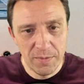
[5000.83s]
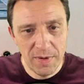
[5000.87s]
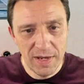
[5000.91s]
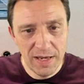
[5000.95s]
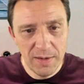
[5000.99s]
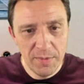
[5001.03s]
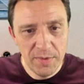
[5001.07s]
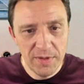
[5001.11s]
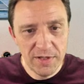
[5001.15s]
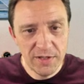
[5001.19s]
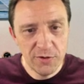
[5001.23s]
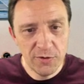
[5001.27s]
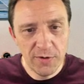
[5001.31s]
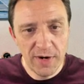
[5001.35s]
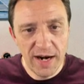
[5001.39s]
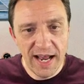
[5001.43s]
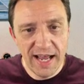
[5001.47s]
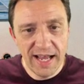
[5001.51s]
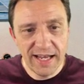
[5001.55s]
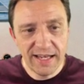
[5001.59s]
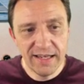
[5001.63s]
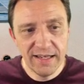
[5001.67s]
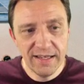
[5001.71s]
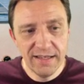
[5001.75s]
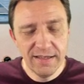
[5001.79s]
Baby
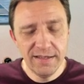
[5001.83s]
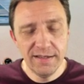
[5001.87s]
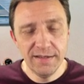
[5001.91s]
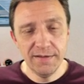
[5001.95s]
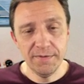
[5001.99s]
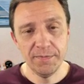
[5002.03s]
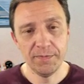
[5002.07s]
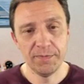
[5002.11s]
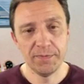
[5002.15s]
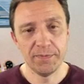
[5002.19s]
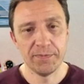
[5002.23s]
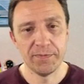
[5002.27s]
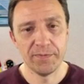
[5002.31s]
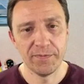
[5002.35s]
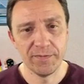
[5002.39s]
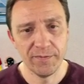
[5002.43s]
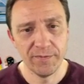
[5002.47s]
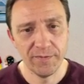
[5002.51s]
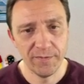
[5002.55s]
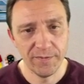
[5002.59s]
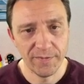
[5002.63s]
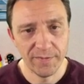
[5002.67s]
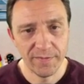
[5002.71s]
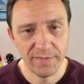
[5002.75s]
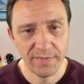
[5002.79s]
dragon.
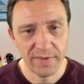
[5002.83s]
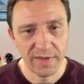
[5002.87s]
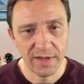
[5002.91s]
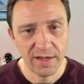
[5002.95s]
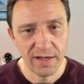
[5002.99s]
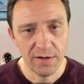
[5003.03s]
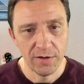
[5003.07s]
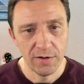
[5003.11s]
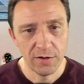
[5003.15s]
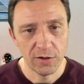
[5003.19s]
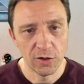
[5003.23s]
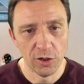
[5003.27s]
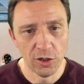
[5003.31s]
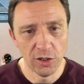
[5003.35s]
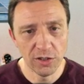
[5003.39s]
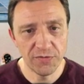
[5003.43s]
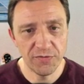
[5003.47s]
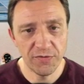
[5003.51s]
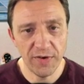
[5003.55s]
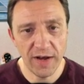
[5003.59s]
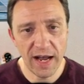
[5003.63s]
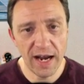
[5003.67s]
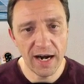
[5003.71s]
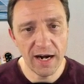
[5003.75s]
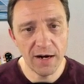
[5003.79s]
Good
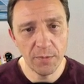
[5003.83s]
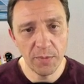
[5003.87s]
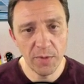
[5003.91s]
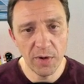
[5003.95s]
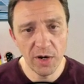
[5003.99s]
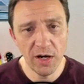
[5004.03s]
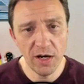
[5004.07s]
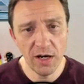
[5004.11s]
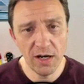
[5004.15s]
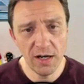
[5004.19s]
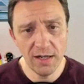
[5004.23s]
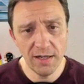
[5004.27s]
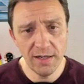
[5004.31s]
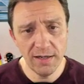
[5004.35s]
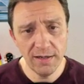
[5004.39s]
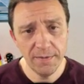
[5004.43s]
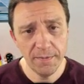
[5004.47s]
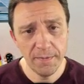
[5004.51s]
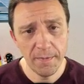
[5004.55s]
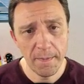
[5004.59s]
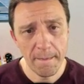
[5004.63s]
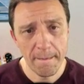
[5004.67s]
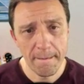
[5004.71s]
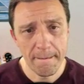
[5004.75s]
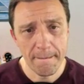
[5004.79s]
fireball.
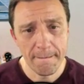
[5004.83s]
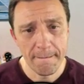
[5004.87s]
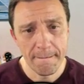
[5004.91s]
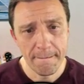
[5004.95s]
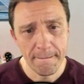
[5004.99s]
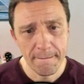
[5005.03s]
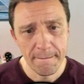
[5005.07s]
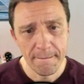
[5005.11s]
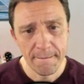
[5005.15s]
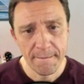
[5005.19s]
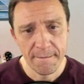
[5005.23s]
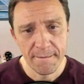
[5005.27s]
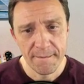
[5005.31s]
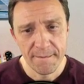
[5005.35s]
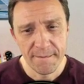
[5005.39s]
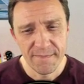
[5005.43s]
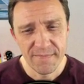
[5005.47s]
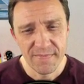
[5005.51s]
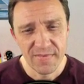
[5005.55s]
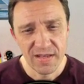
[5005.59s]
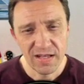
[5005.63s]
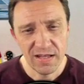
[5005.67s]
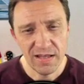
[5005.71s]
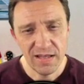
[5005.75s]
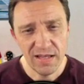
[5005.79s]

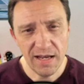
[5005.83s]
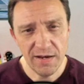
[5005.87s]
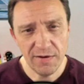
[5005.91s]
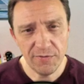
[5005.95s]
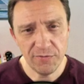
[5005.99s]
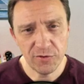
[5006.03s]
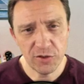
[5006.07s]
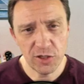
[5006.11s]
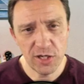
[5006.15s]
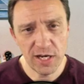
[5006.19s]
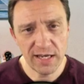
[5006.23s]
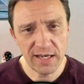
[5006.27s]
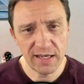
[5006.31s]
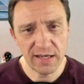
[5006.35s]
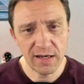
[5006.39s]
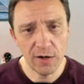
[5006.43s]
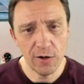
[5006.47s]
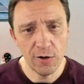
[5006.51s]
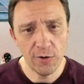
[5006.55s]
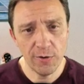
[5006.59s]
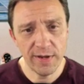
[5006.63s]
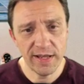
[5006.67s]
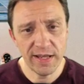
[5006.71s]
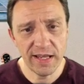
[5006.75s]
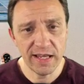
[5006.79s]
Lev four ek
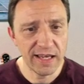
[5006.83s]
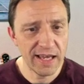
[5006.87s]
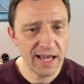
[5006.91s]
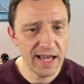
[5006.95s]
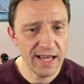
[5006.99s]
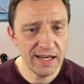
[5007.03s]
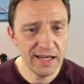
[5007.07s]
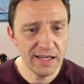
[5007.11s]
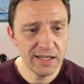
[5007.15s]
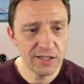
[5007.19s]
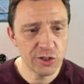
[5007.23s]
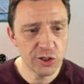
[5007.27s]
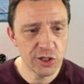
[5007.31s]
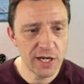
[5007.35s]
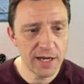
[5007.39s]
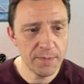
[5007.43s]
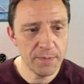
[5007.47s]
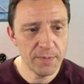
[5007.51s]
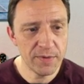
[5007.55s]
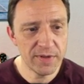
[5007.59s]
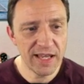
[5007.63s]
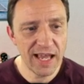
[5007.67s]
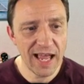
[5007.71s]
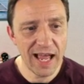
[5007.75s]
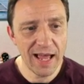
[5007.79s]
already getting
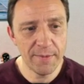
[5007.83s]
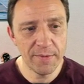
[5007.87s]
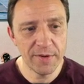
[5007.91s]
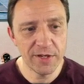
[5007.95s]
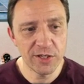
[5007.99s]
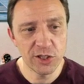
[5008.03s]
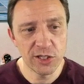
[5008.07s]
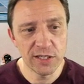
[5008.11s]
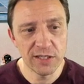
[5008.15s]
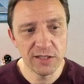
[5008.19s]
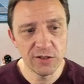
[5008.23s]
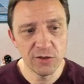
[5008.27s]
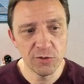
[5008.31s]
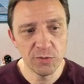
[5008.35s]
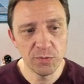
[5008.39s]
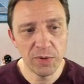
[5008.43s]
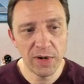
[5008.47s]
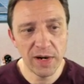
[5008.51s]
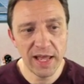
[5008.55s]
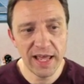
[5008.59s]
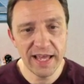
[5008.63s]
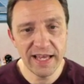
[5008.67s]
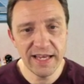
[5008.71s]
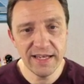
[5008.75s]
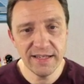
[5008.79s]
chip damage into
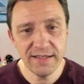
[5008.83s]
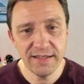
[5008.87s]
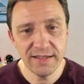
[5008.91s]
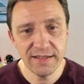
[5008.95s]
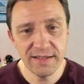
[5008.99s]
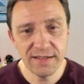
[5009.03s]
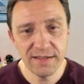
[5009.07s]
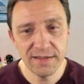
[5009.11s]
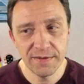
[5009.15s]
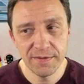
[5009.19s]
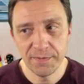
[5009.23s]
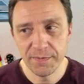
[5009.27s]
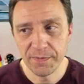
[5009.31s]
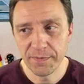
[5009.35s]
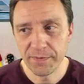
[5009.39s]
place.